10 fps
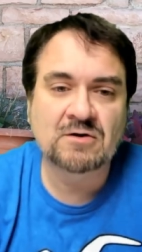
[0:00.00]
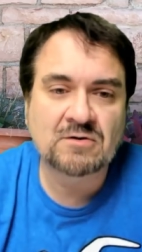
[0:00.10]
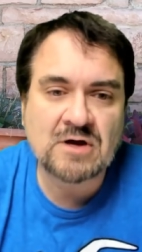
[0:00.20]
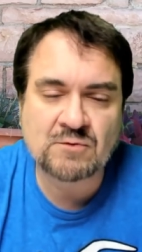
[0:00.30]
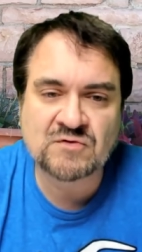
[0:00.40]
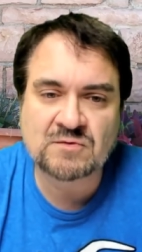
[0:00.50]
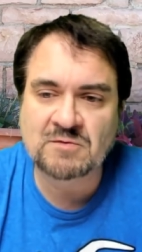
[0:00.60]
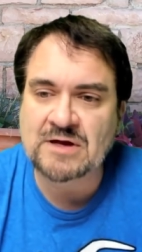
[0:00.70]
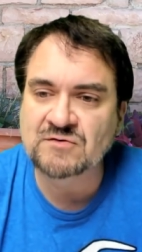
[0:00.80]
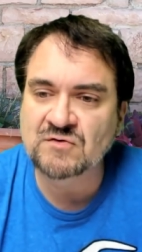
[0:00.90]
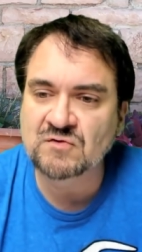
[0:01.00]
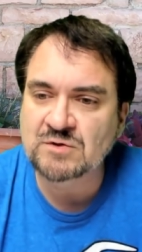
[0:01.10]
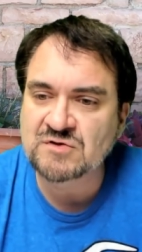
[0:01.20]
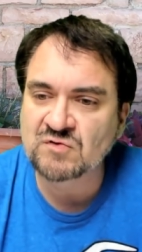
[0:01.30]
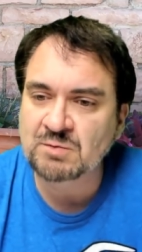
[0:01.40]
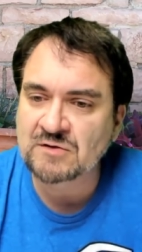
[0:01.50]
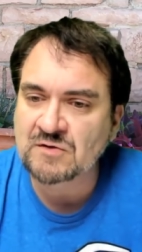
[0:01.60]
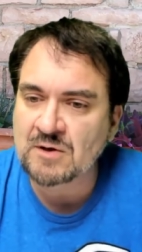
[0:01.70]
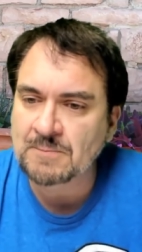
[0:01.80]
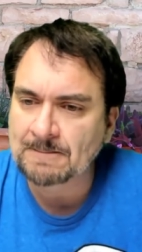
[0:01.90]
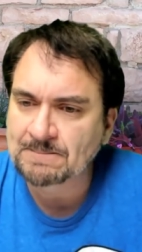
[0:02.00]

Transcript: here along with some lenses we just picked up.